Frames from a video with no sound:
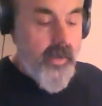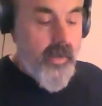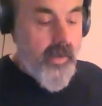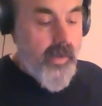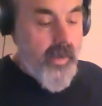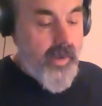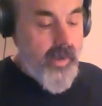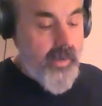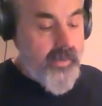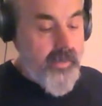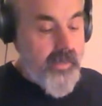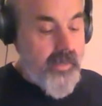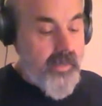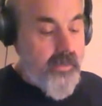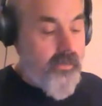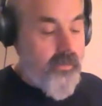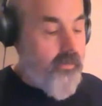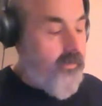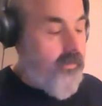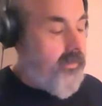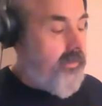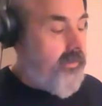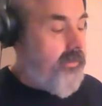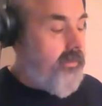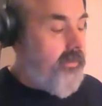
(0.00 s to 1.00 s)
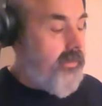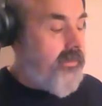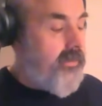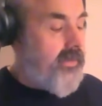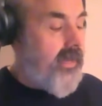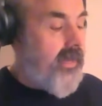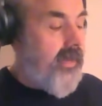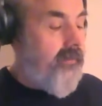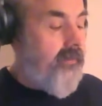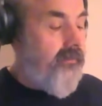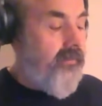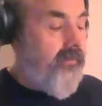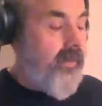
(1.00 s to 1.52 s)
And then we do the
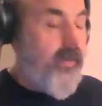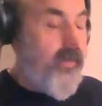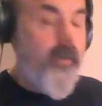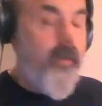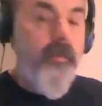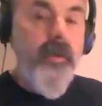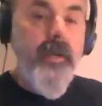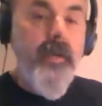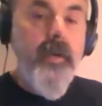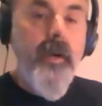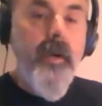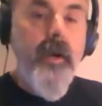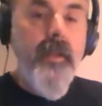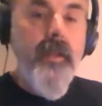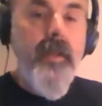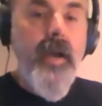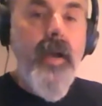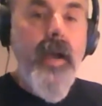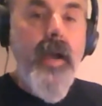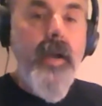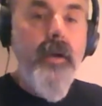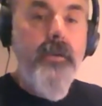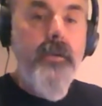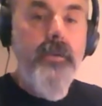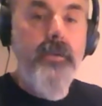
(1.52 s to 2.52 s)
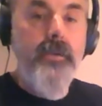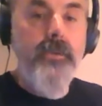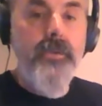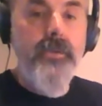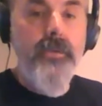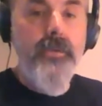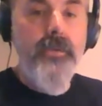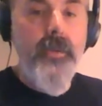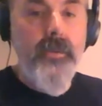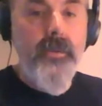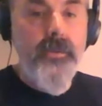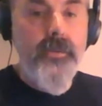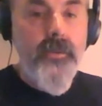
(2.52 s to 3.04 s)
same fingering on the higher 2
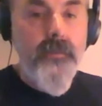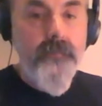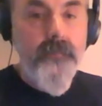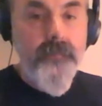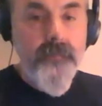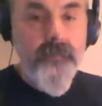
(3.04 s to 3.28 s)
strings.